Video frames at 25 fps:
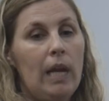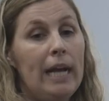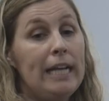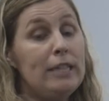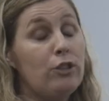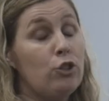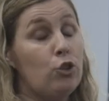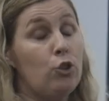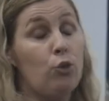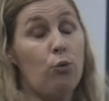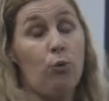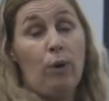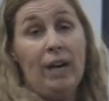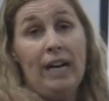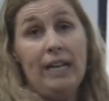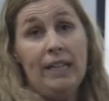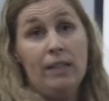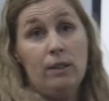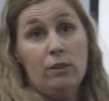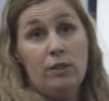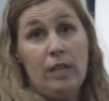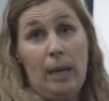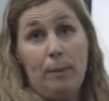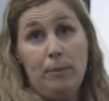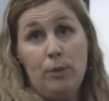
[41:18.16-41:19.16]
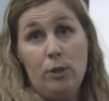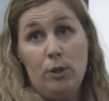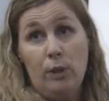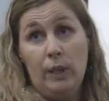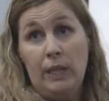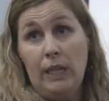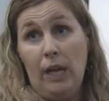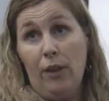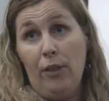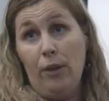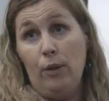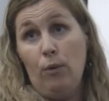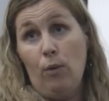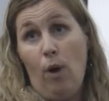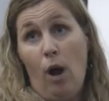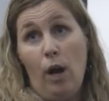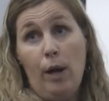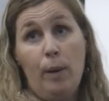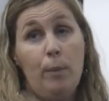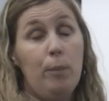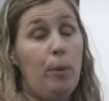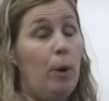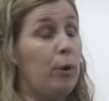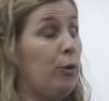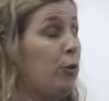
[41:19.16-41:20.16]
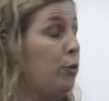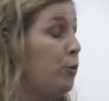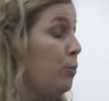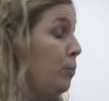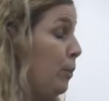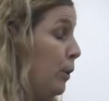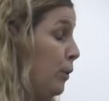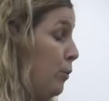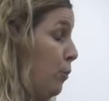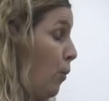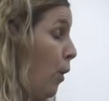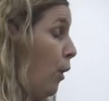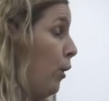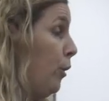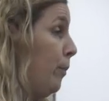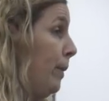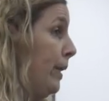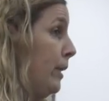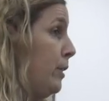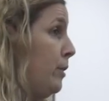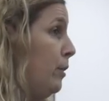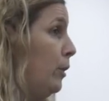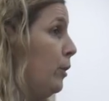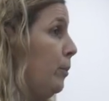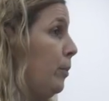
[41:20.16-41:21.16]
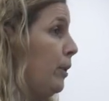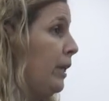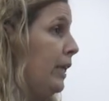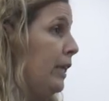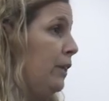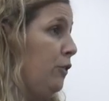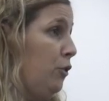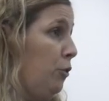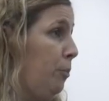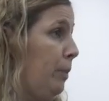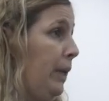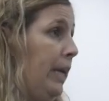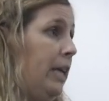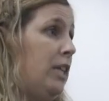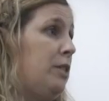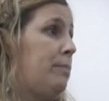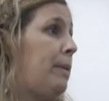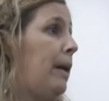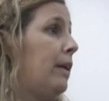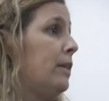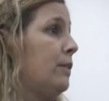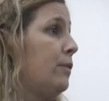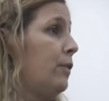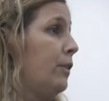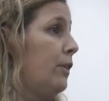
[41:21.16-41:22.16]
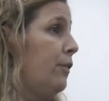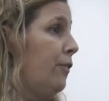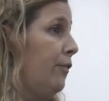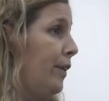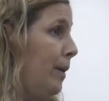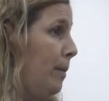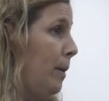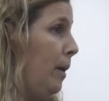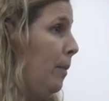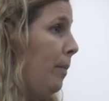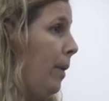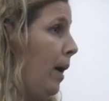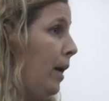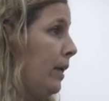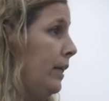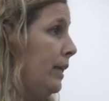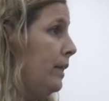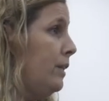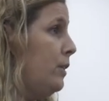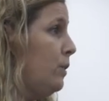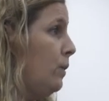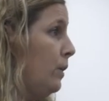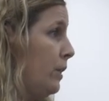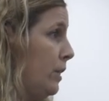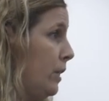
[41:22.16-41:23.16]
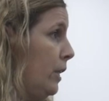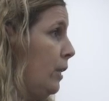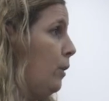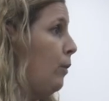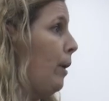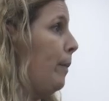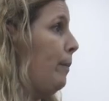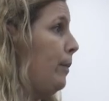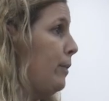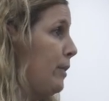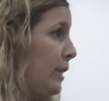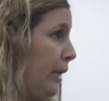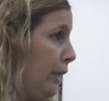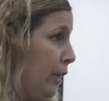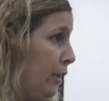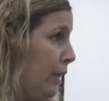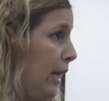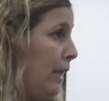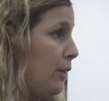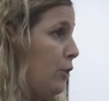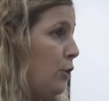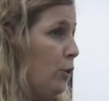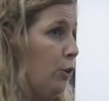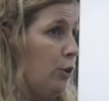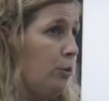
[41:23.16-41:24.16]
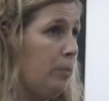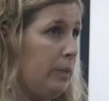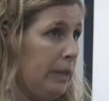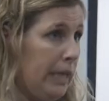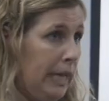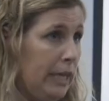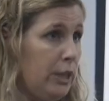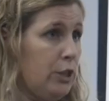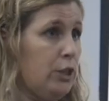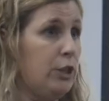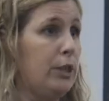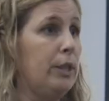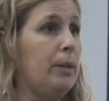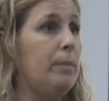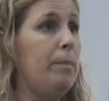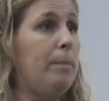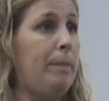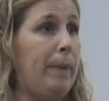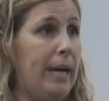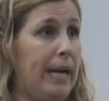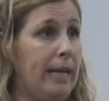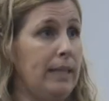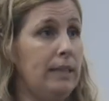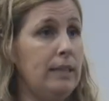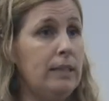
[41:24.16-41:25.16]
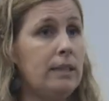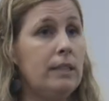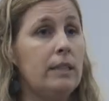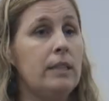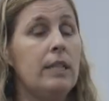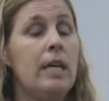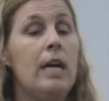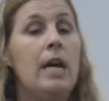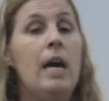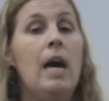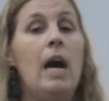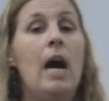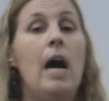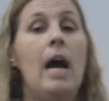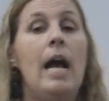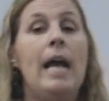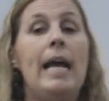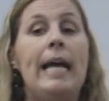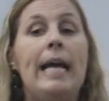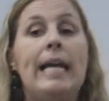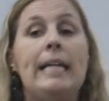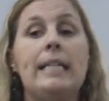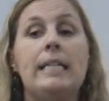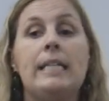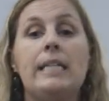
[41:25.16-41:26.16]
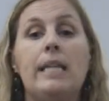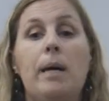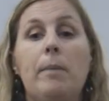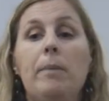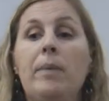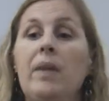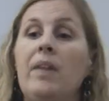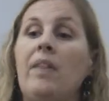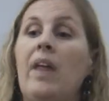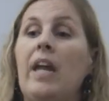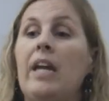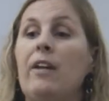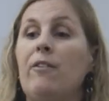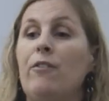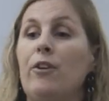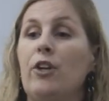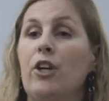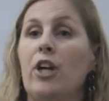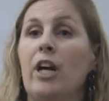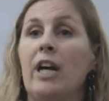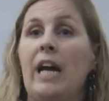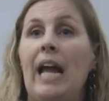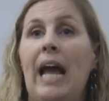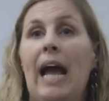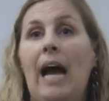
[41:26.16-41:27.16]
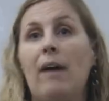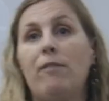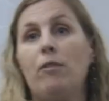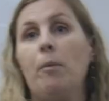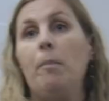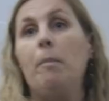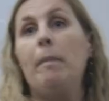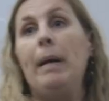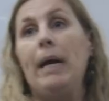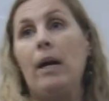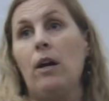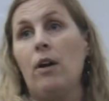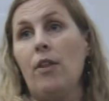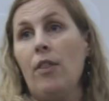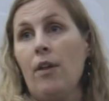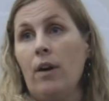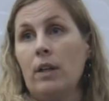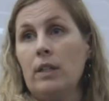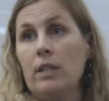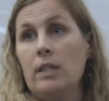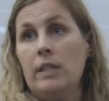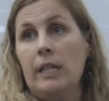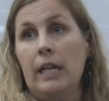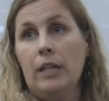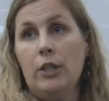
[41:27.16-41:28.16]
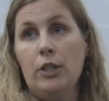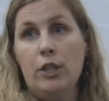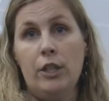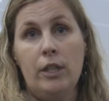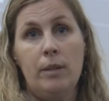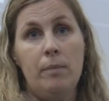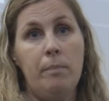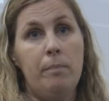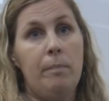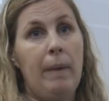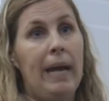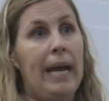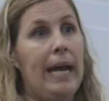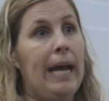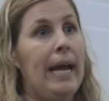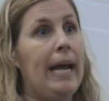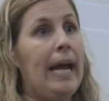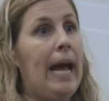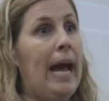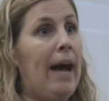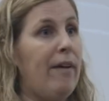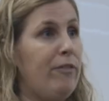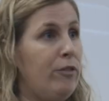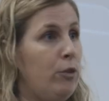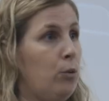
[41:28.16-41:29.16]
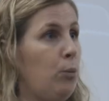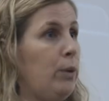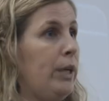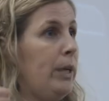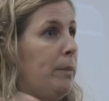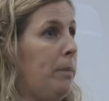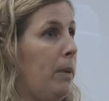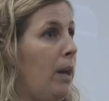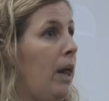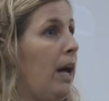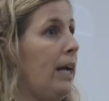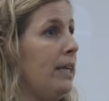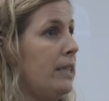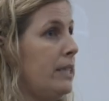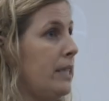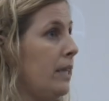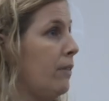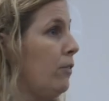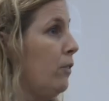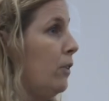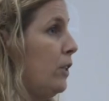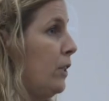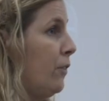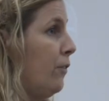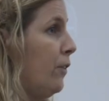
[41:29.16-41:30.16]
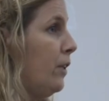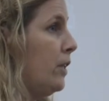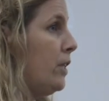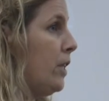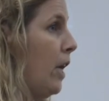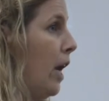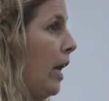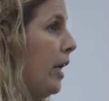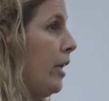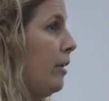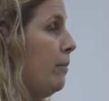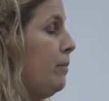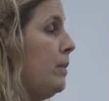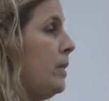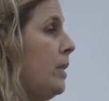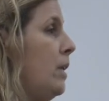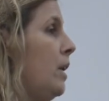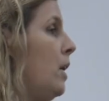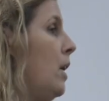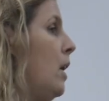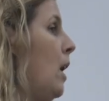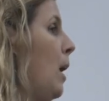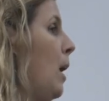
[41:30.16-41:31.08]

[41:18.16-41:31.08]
It's great, there's absolutely nothing wrong. Most water-based lubricants are pH balanced for the female body, so it's gonna represent your natural lubrication the best. It's something that if you're gonna have a marathon session, may have to reapply several different times,